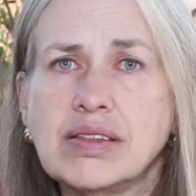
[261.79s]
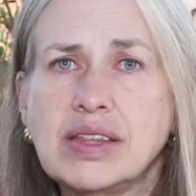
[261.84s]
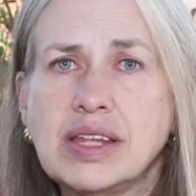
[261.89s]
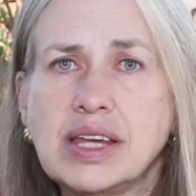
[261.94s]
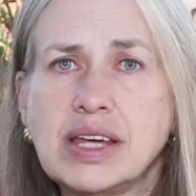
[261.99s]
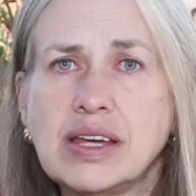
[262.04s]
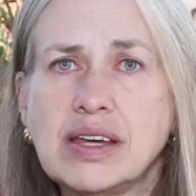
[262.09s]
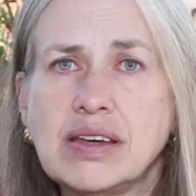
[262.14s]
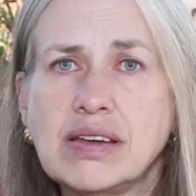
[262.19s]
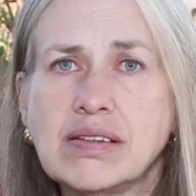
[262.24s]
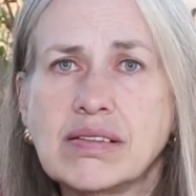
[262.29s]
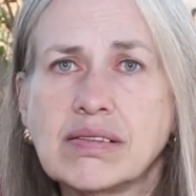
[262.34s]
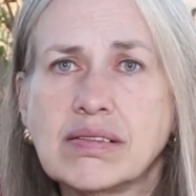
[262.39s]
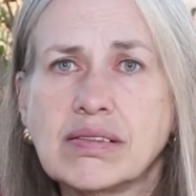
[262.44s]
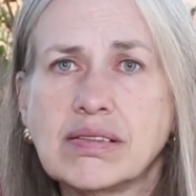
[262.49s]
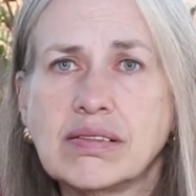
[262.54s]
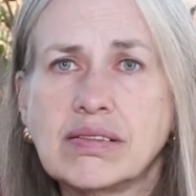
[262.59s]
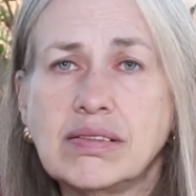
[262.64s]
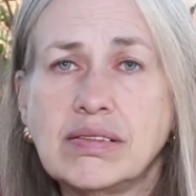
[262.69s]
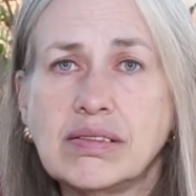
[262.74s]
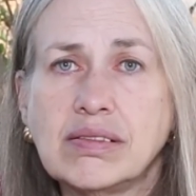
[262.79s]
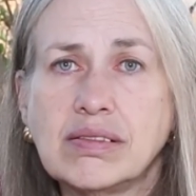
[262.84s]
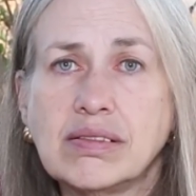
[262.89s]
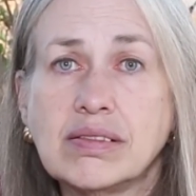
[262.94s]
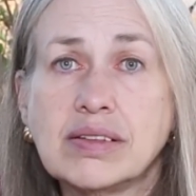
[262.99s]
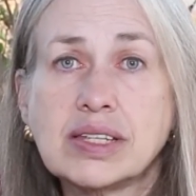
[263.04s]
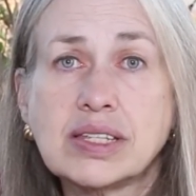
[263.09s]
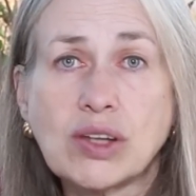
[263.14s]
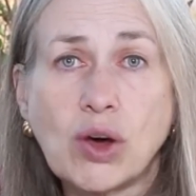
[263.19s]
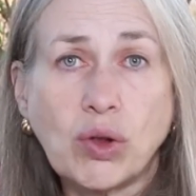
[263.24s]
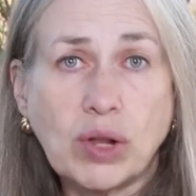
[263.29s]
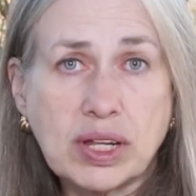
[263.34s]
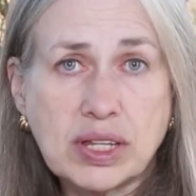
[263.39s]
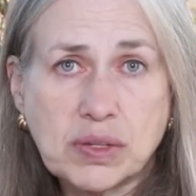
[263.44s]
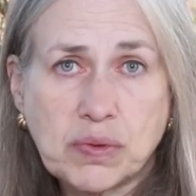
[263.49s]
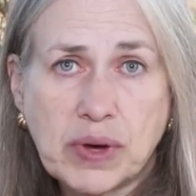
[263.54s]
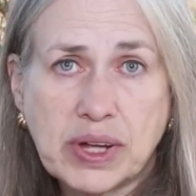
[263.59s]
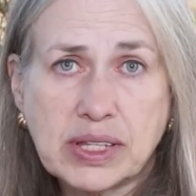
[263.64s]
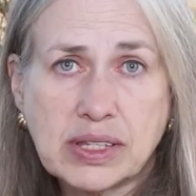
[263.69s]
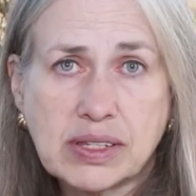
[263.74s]
the
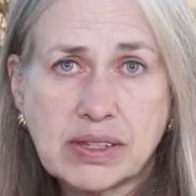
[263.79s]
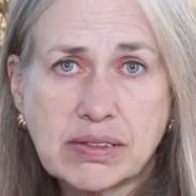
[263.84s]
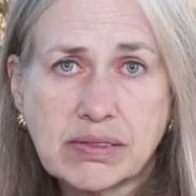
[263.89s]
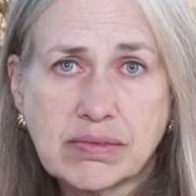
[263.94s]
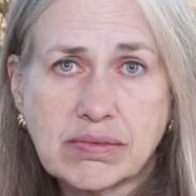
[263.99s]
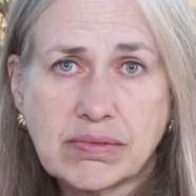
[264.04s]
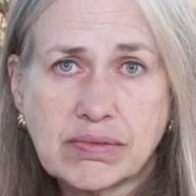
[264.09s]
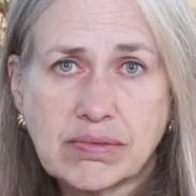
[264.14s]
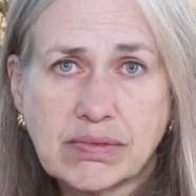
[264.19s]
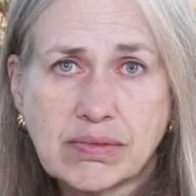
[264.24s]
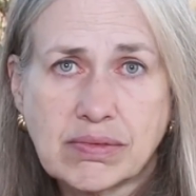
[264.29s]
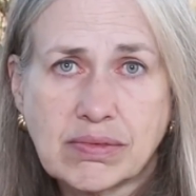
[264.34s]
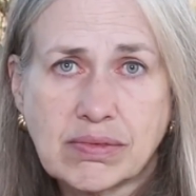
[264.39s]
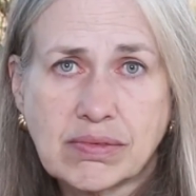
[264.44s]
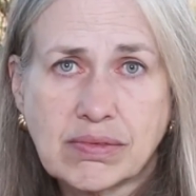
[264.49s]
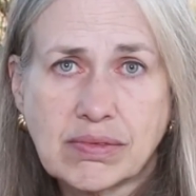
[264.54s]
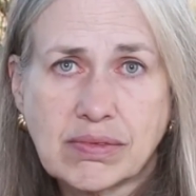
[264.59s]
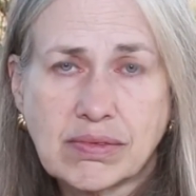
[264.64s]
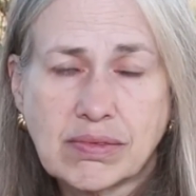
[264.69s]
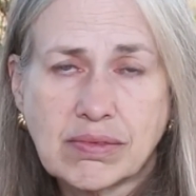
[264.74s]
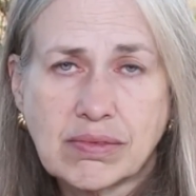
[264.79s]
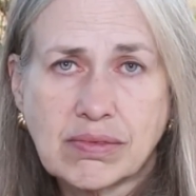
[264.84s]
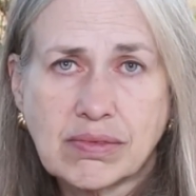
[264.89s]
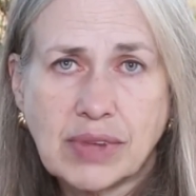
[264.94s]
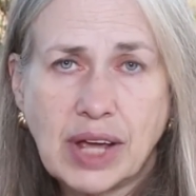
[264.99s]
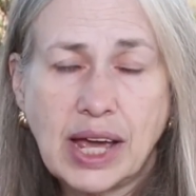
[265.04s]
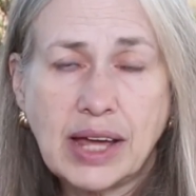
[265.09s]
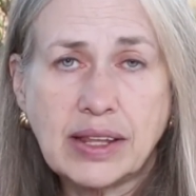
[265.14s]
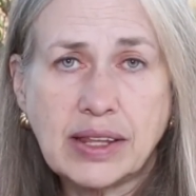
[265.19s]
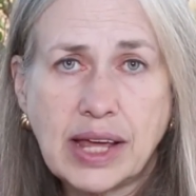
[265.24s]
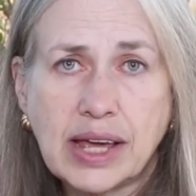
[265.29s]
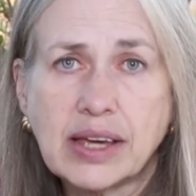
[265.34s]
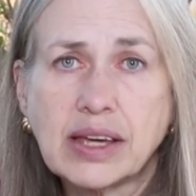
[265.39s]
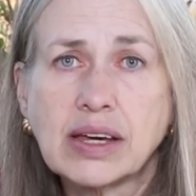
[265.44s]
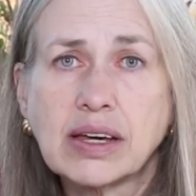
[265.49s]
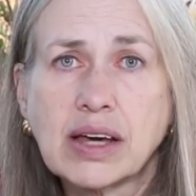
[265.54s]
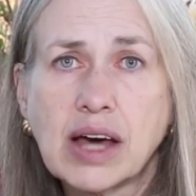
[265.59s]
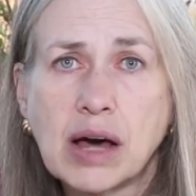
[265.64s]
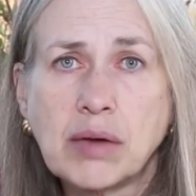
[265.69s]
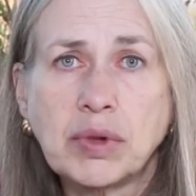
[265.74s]
soulless ones. And they
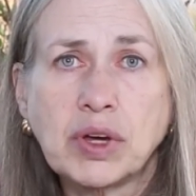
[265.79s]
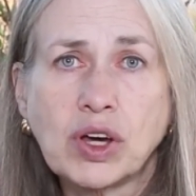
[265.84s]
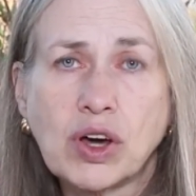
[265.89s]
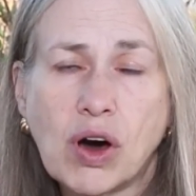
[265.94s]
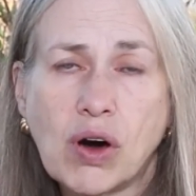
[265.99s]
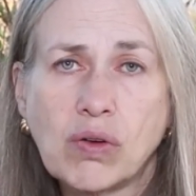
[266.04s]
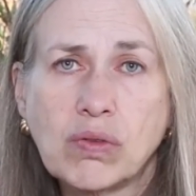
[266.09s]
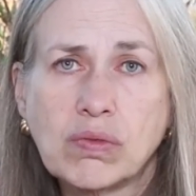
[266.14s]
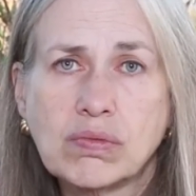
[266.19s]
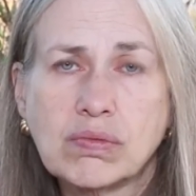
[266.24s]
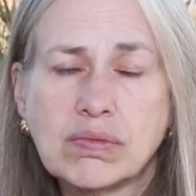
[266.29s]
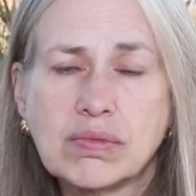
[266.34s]
can come and go,